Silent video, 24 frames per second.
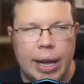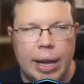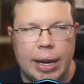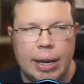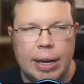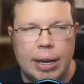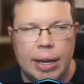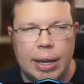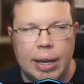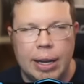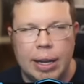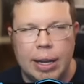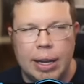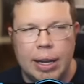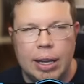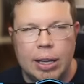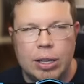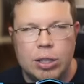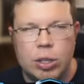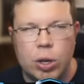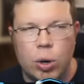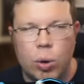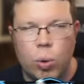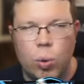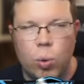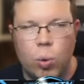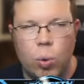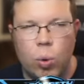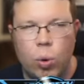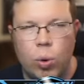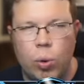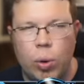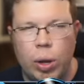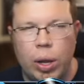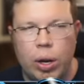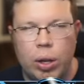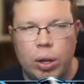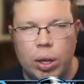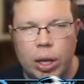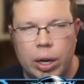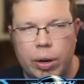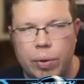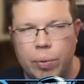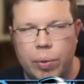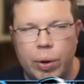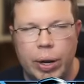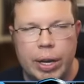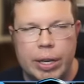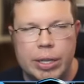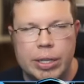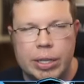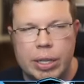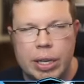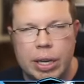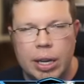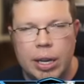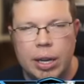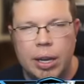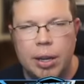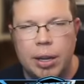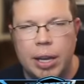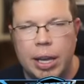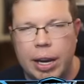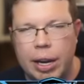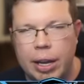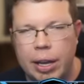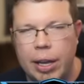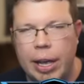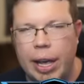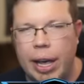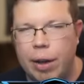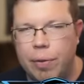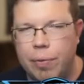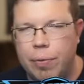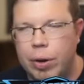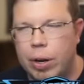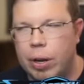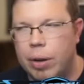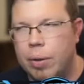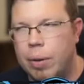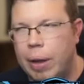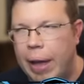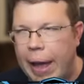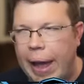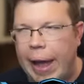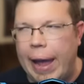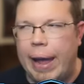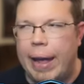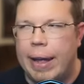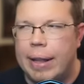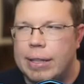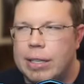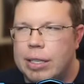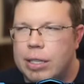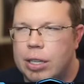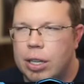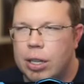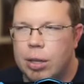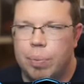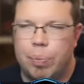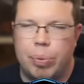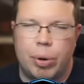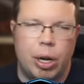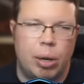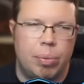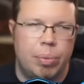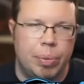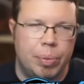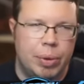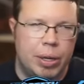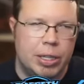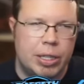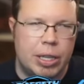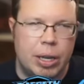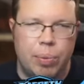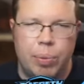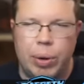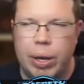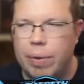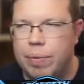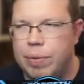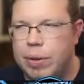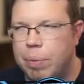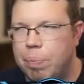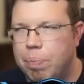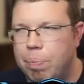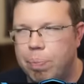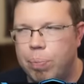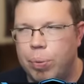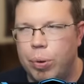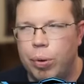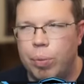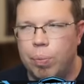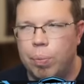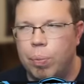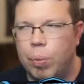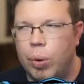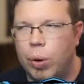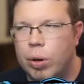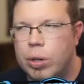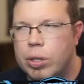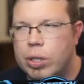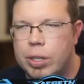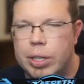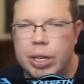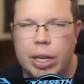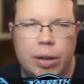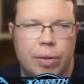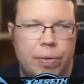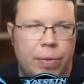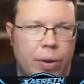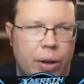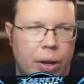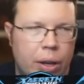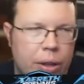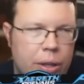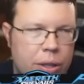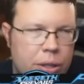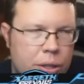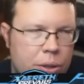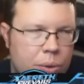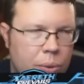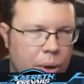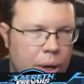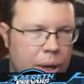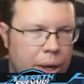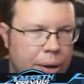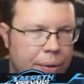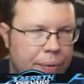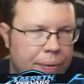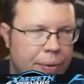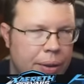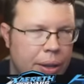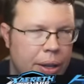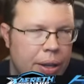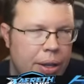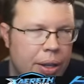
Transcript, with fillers: And so in a lot of ways, Getting Afra adds to the problem, because then we have to put more stuff on the squad.